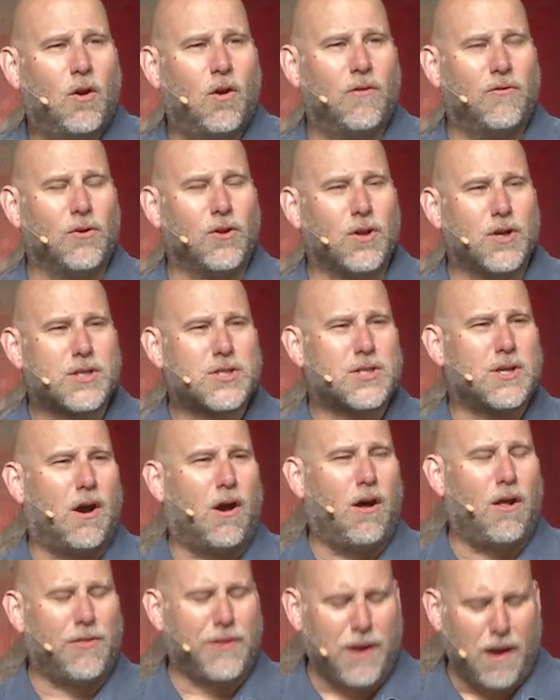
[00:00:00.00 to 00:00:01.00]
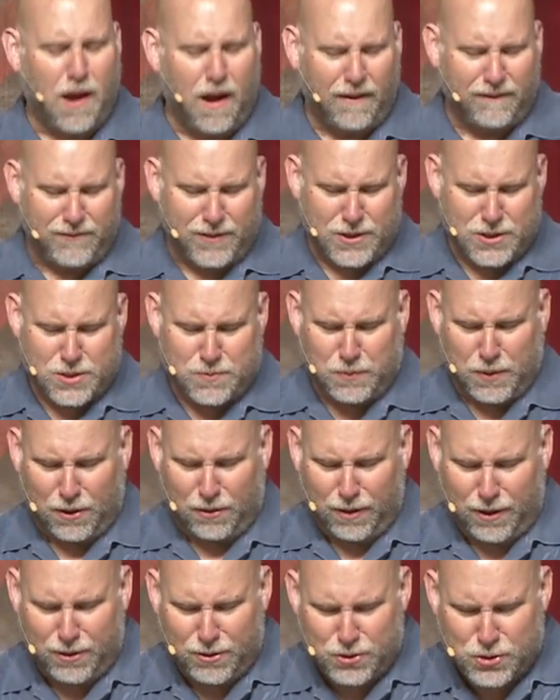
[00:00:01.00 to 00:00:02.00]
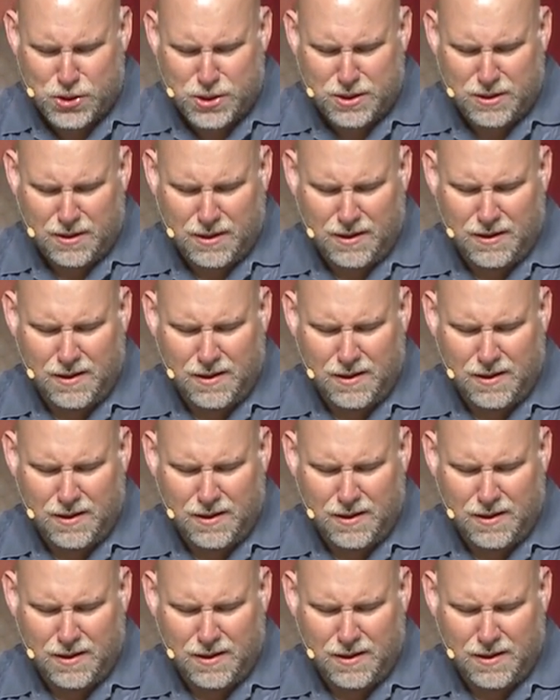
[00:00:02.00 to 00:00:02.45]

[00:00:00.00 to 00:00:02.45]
overlooks all the obvious barriers,